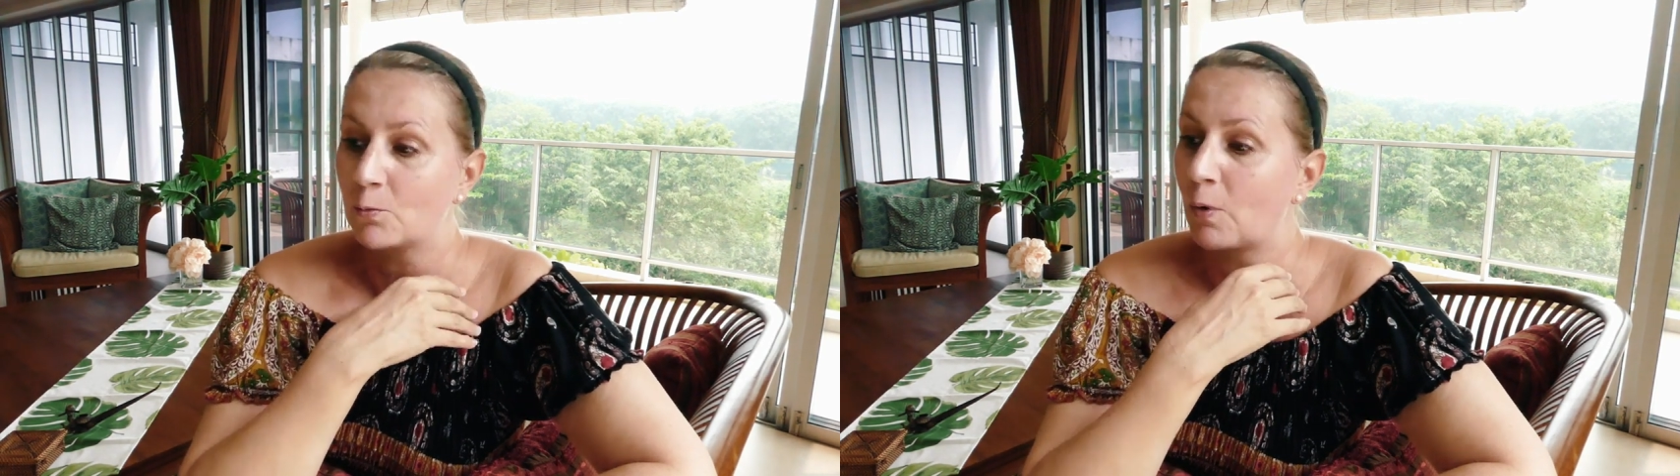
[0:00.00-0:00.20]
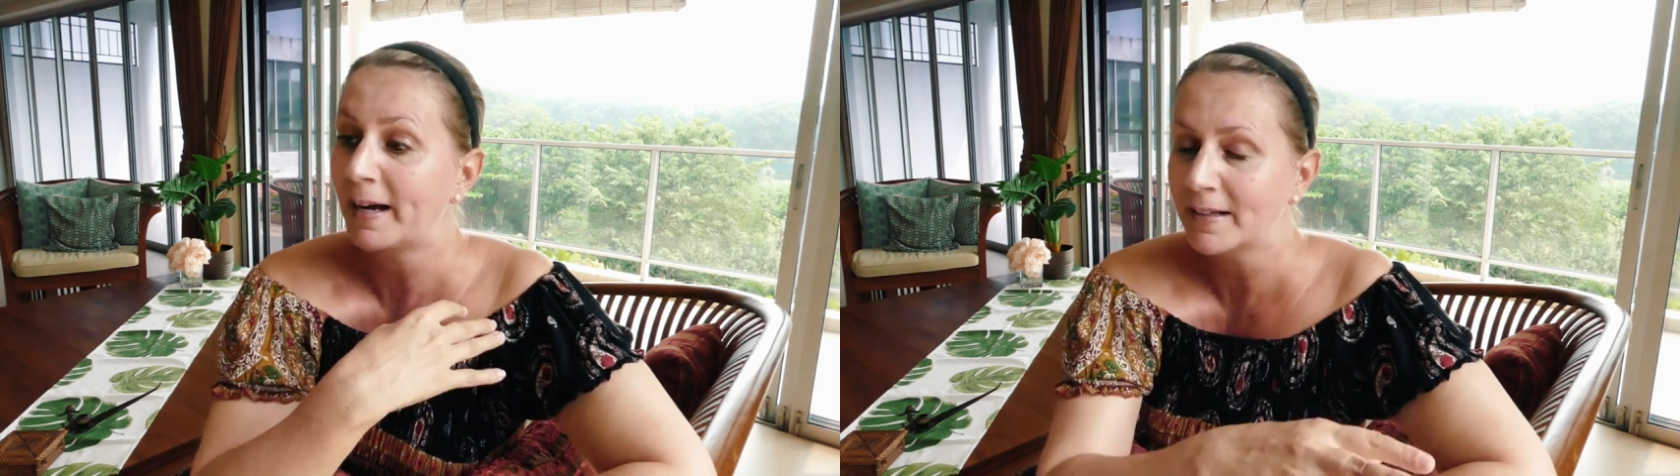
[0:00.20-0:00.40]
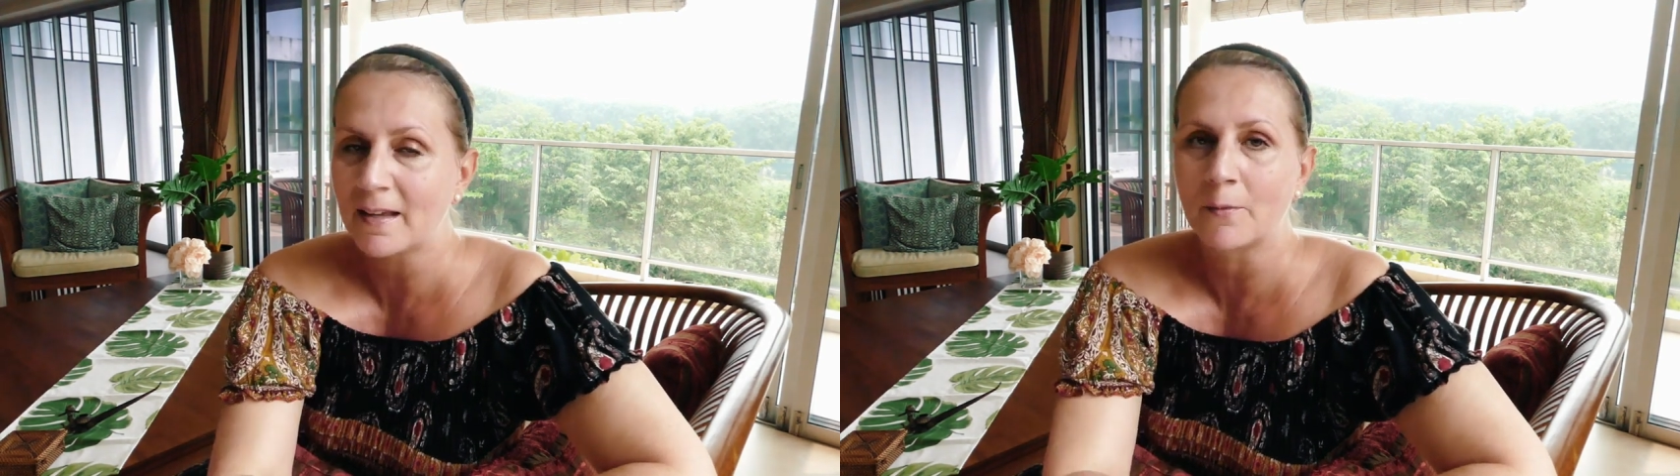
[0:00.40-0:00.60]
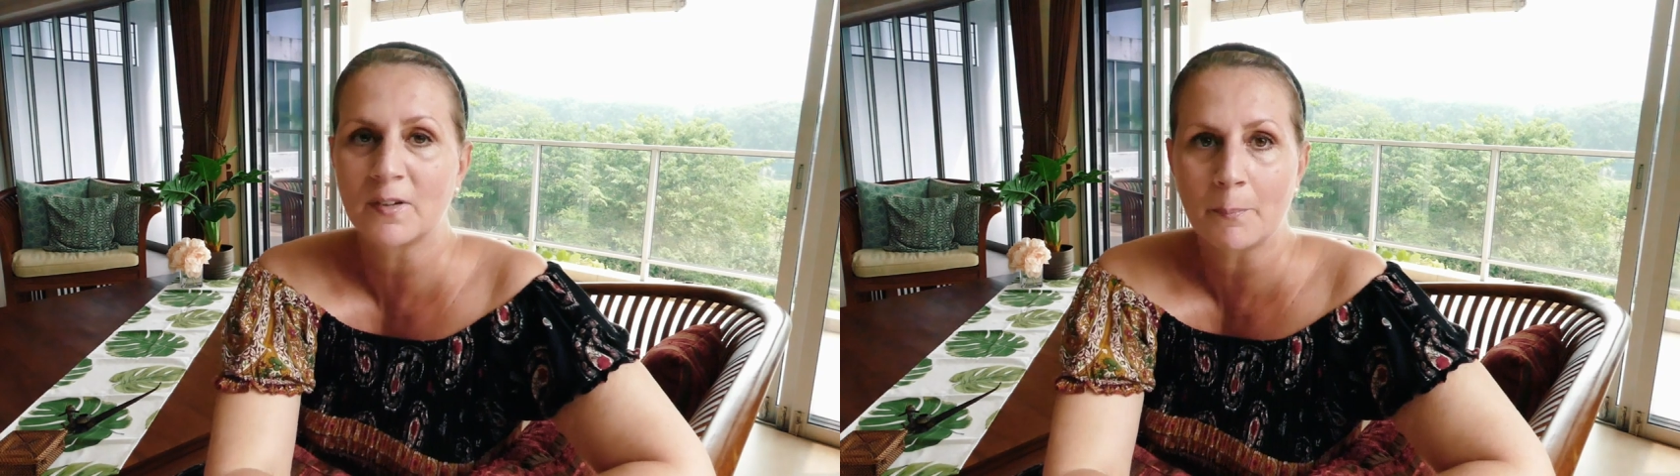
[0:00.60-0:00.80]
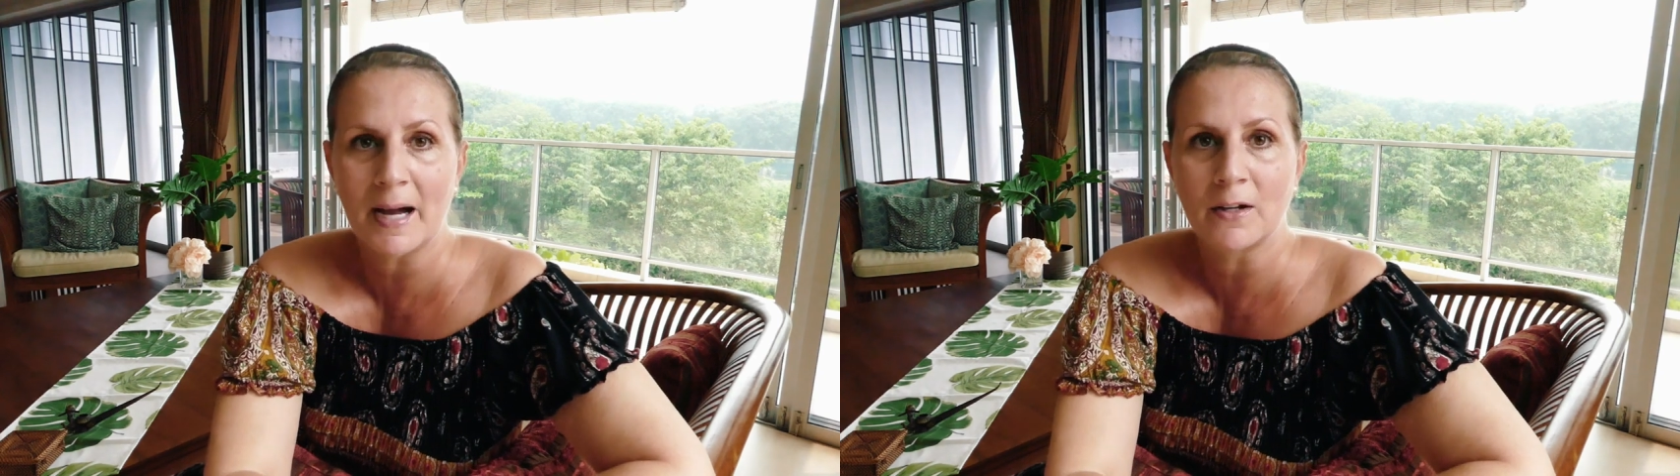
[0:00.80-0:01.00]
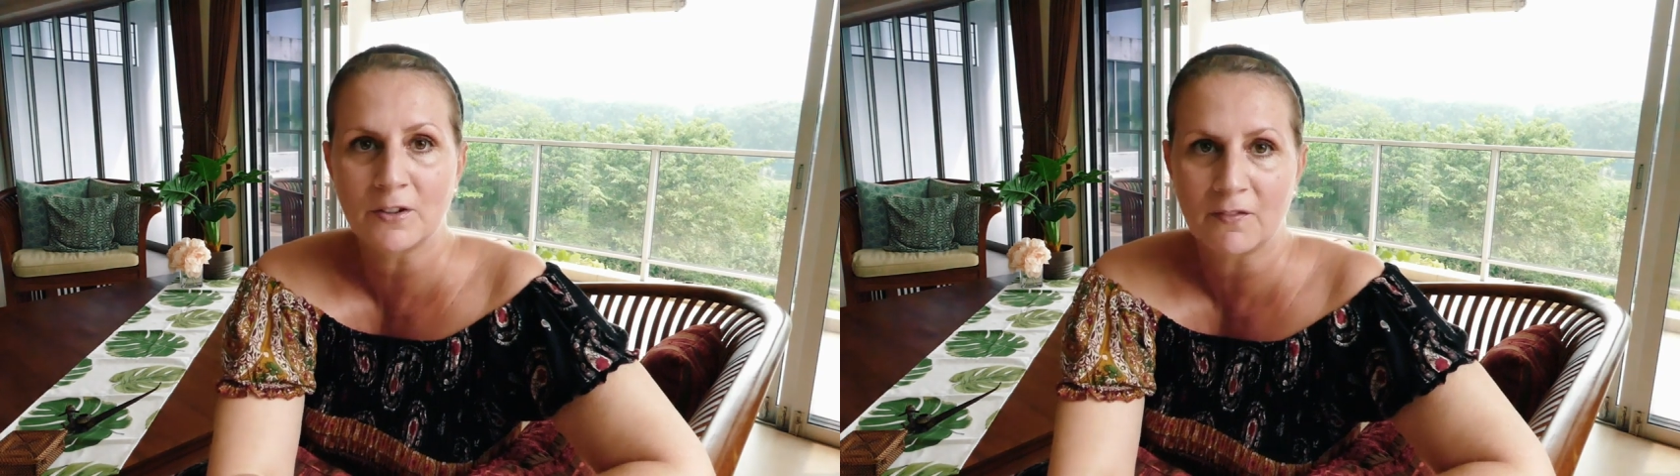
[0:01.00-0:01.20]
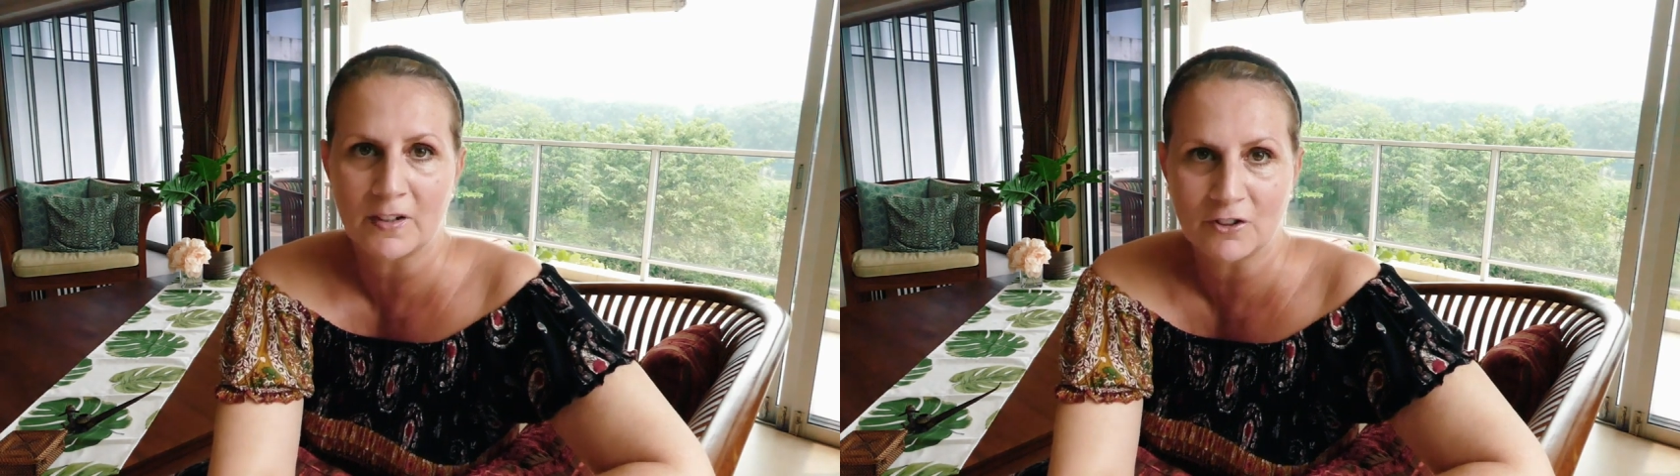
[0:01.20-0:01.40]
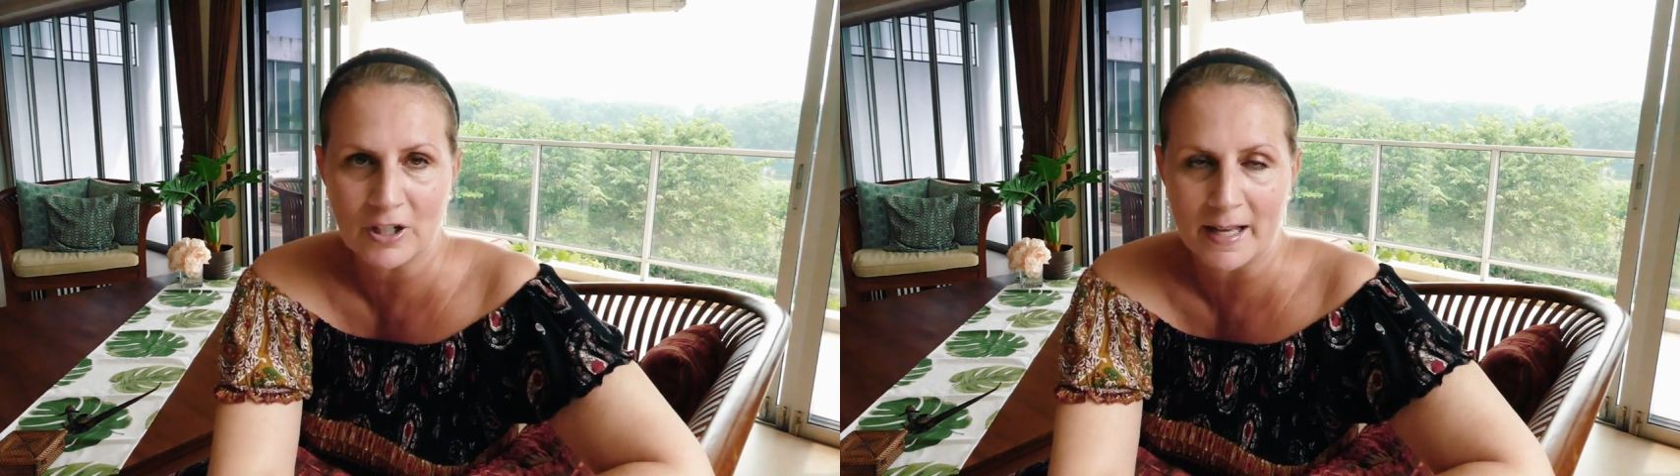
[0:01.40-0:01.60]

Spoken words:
right as I was about to finish